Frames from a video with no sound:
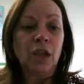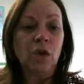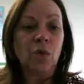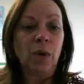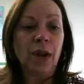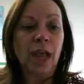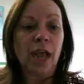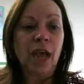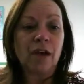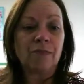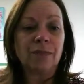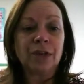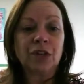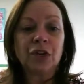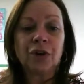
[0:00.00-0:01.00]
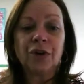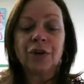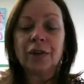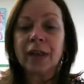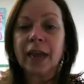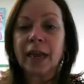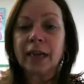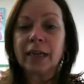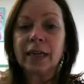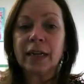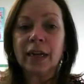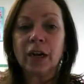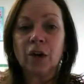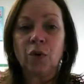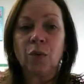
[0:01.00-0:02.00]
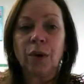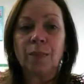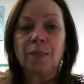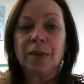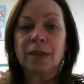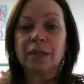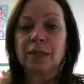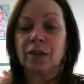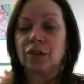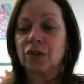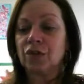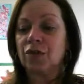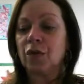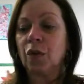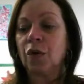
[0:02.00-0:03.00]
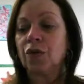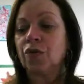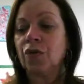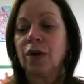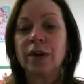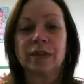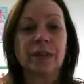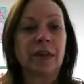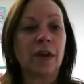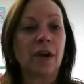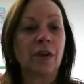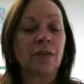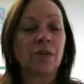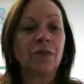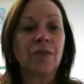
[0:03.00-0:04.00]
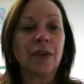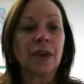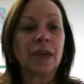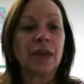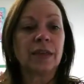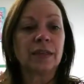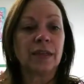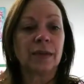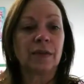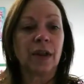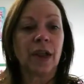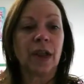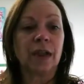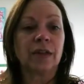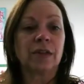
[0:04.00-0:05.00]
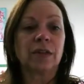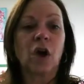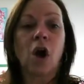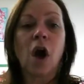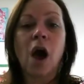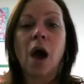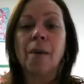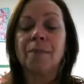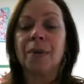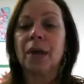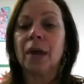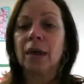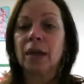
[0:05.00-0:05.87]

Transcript: You want to have material handling equipment such as fork trucks and other things in top